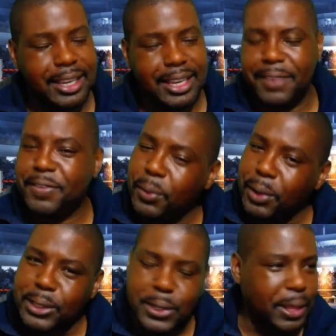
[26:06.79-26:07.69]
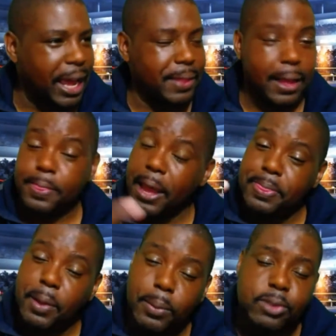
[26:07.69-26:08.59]
If you want to do that,
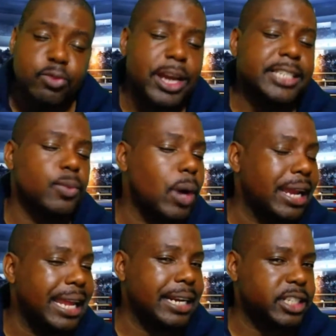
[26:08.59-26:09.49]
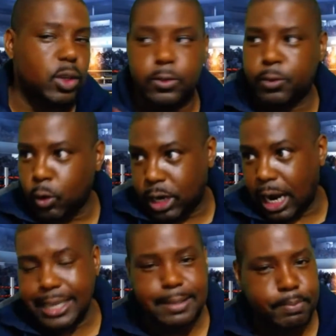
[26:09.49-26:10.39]
then there was a reason why Lennox Lewis fought
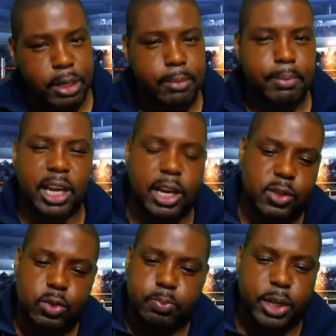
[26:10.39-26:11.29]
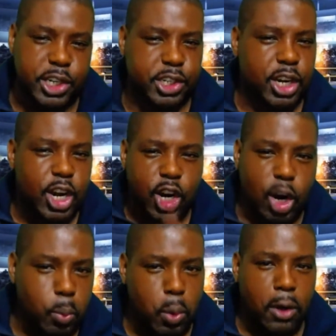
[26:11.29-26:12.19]
guys in Britain, because he was British,
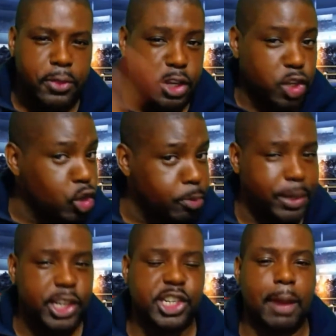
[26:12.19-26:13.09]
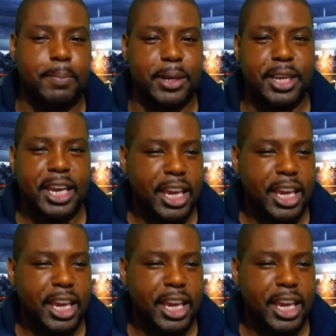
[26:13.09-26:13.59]
Commonwealth, European champion.